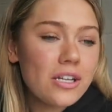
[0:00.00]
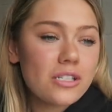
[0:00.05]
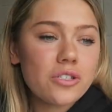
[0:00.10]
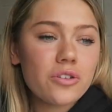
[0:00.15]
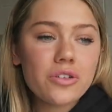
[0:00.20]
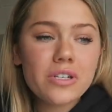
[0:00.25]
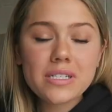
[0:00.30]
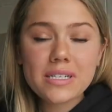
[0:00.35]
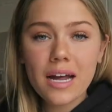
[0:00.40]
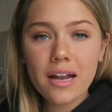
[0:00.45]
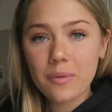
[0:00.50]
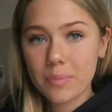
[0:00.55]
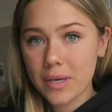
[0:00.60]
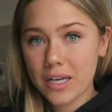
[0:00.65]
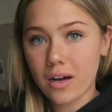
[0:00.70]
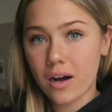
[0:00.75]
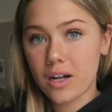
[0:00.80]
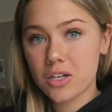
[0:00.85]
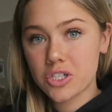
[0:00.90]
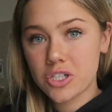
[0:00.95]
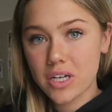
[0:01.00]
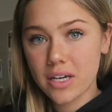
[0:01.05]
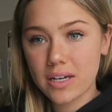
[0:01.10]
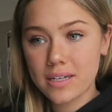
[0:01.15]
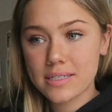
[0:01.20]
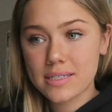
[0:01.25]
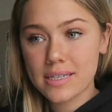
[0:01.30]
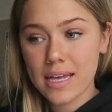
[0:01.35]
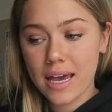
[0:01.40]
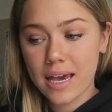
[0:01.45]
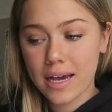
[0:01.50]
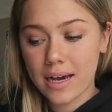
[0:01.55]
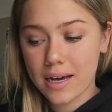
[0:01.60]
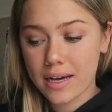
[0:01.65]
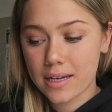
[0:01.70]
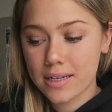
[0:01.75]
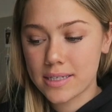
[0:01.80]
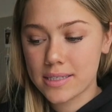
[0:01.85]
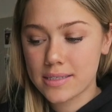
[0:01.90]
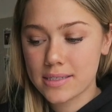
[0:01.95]
So just kind of be conscious
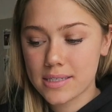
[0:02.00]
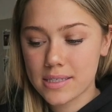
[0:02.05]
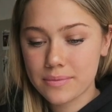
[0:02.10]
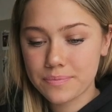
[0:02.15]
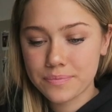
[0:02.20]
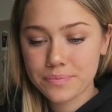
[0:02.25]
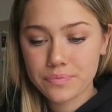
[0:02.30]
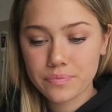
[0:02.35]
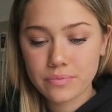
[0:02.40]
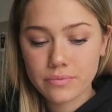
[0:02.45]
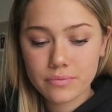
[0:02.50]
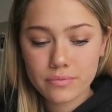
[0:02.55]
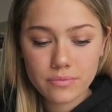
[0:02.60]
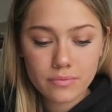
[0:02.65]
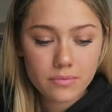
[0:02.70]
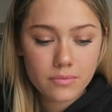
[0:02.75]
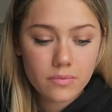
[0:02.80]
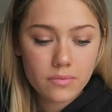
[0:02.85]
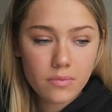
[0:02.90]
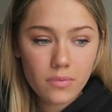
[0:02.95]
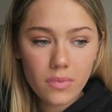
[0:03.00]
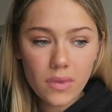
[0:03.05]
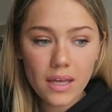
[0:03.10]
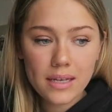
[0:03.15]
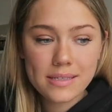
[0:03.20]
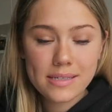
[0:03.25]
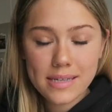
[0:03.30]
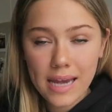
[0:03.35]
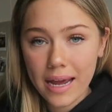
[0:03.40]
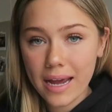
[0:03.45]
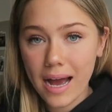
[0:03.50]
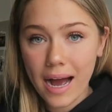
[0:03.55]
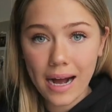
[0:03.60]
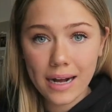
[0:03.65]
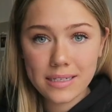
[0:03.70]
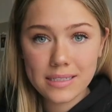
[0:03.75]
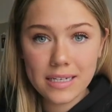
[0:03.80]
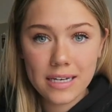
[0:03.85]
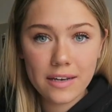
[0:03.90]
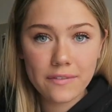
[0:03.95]
and stay
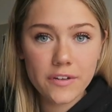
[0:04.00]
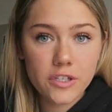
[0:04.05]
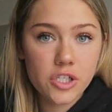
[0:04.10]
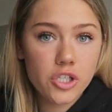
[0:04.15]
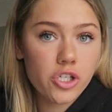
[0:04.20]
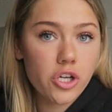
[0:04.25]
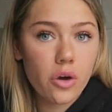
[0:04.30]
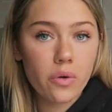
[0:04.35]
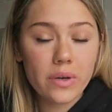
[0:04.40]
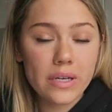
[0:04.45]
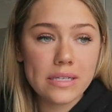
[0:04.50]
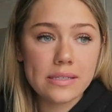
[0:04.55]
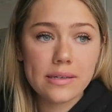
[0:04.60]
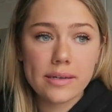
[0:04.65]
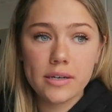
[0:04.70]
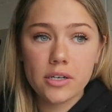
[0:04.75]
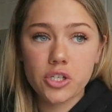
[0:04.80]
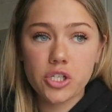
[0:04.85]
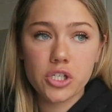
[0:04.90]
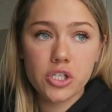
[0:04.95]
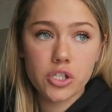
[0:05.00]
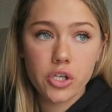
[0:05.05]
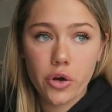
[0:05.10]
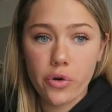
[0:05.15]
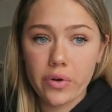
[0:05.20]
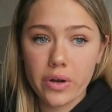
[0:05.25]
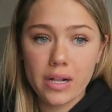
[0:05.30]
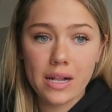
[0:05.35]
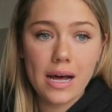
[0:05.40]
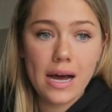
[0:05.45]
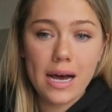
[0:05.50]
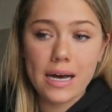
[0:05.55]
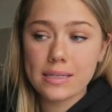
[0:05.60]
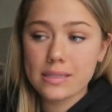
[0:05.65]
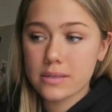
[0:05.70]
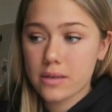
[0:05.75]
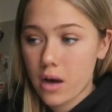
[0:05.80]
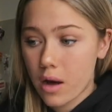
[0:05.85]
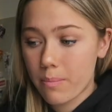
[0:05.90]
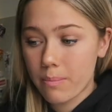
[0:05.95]
active. It's so easy to just go to
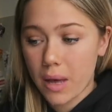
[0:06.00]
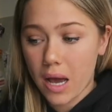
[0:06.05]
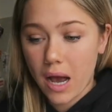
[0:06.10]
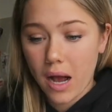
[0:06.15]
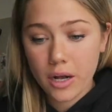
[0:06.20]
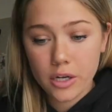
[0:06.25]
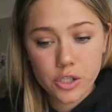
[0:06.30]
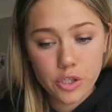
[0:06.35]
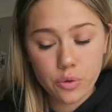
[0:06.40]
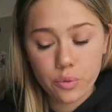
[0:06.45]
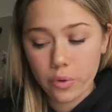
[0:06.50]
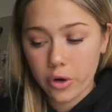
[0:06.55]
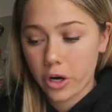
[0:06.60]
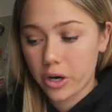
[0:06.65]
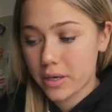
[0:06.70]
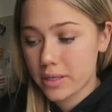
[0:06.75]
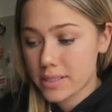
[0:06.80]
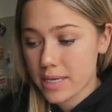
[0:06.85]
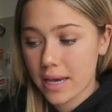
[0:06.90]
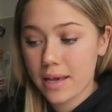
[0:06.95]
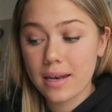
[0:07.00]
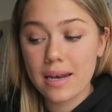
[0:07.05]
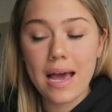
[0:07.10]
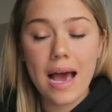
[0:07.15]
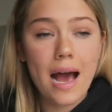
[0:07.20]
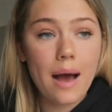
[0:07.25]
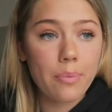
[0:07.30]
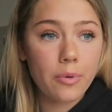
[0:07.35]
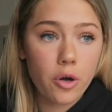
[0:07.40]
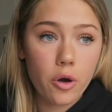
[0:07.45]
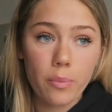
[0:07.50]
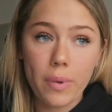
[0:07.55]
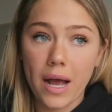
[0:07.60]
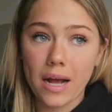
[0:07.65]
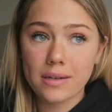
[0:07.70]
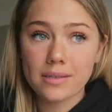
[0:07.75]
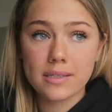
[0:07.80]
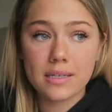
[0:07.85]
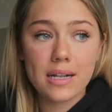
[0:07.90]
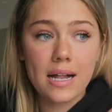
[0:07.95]
class, come back, do work, take a nap, go
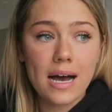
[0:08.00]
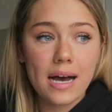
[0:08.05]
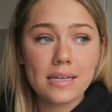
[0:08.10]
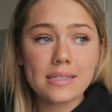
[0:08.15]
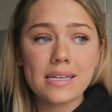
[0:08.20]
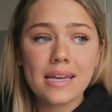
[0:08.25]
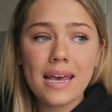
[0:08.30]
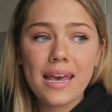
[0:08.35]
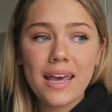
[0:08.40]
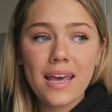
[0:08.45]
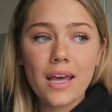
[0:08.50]
back to class.